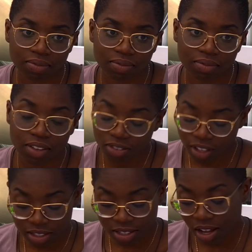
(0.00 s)

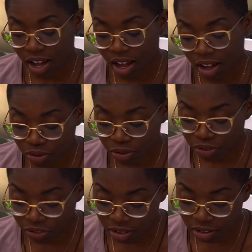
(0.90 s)
that's how you
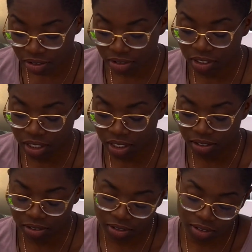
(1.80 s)
feel, then
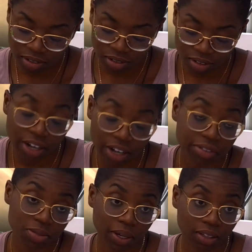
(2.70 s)
I
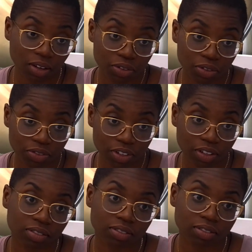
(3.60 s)
respect how you feel
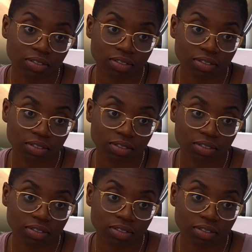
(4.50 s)
mm -hmm.